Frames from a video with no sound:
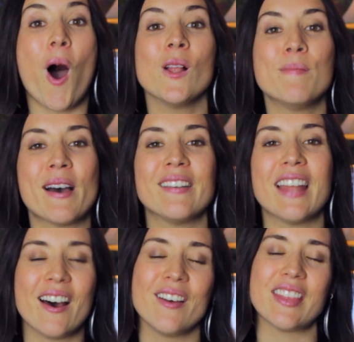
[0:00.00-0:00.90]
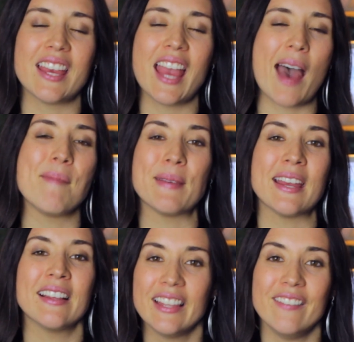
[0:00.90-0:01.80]
all about healthy,
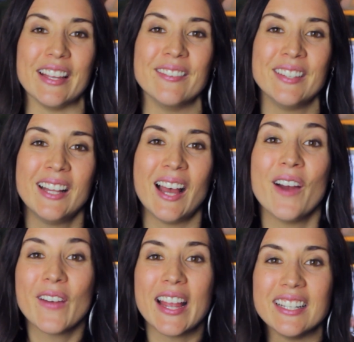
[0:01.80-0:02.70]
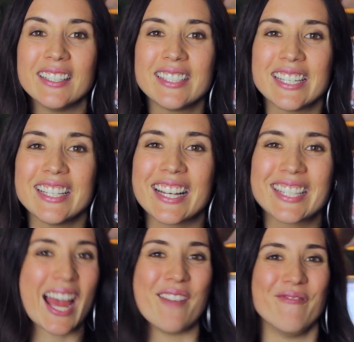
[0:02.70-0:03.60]
happy living. All right, see you
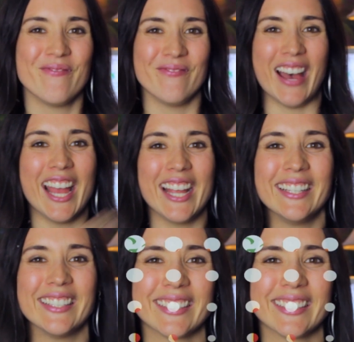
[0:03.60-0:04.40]
next time. Bye.